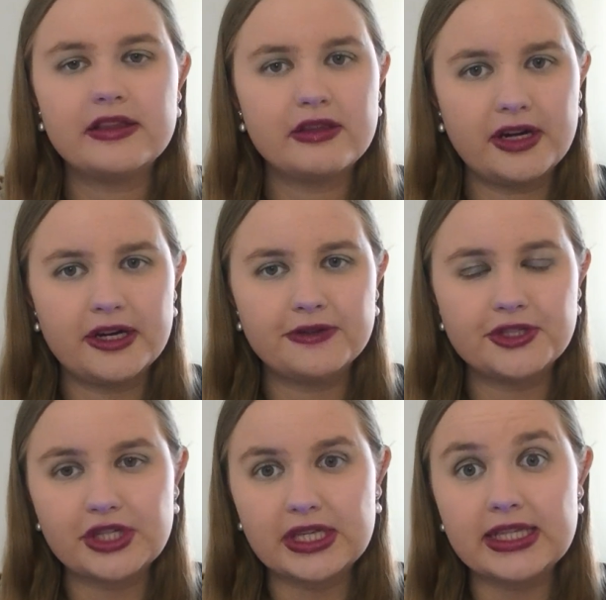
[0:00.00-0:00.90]
Niall
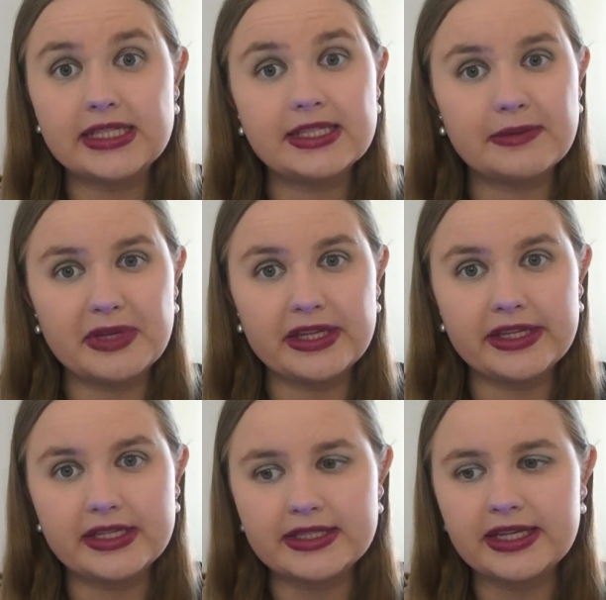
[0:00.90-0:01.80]
strengthens
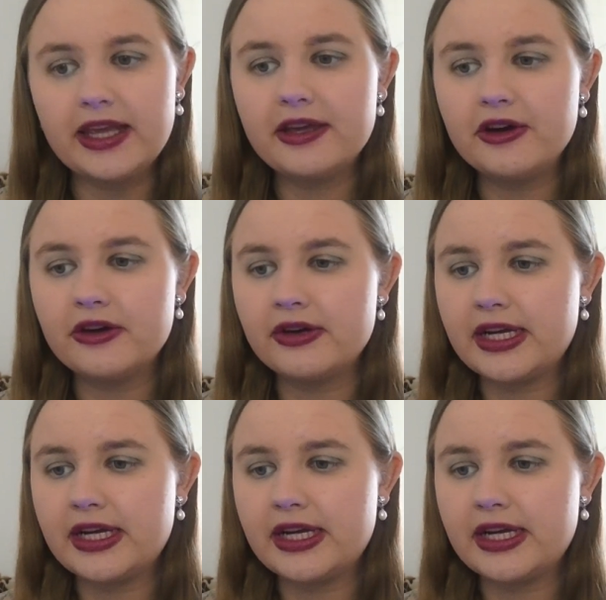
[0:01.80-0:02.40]
Amelia's ego